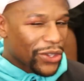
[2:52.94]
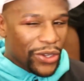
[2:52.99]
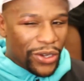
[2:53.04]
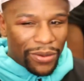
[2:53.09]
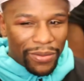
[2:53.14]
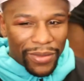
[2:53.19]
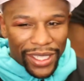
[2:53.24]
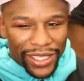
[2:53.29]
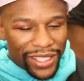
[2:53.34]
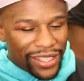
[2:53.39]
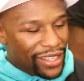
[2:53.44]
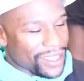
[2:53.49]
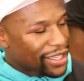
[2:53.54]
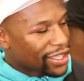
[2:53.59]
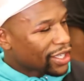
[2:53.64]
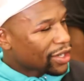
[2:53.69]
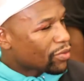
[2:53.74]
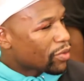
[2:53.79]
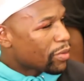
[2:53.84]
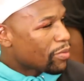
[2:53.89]
you know, my
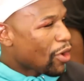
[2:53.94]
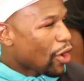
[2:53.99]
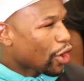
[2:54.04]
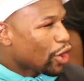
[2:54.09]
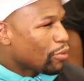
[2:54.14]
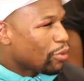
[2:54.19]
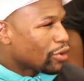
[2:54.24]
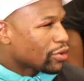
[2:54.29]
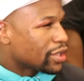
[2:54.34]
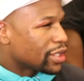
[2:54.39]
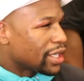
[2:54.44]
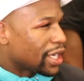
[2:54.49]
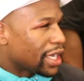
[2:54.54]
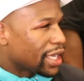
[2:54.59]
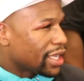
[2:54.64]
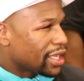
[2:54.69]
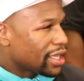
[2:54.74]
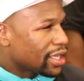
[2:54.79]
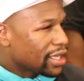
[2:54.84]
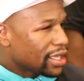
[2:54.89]
son looked remarkable
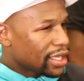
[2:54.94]
tonight.